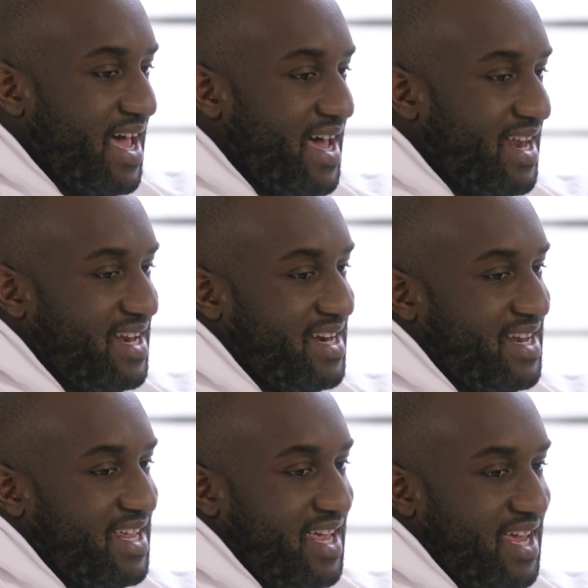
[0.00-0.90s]
that
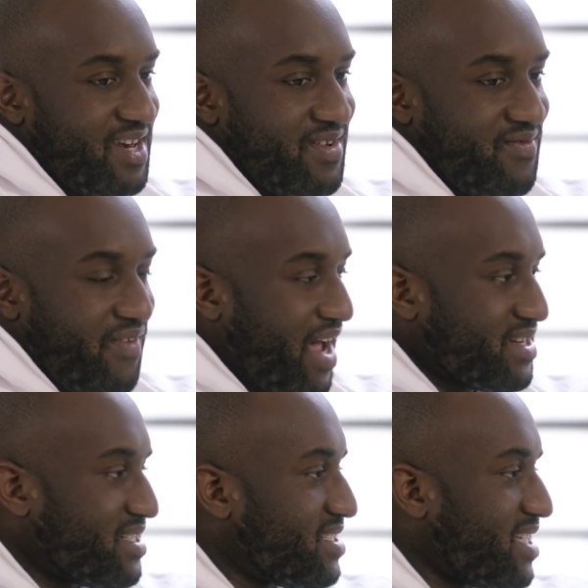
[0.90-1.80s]
in
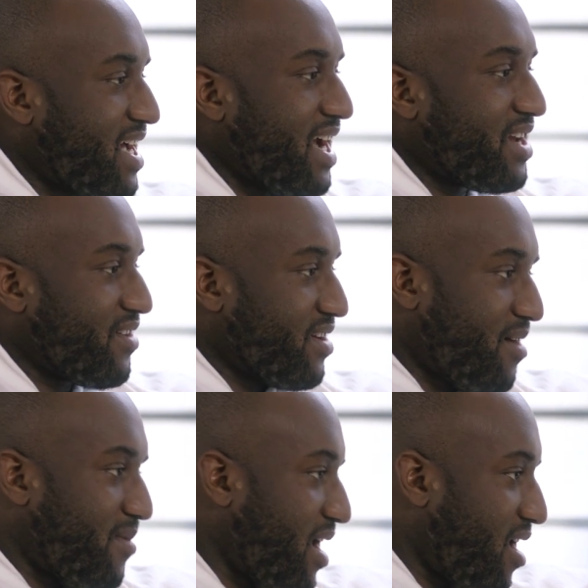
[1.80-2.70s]
fashion design or in
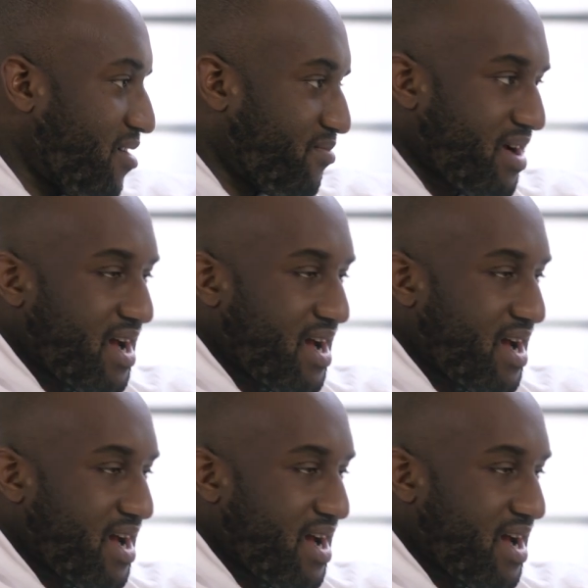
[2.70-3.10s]
my art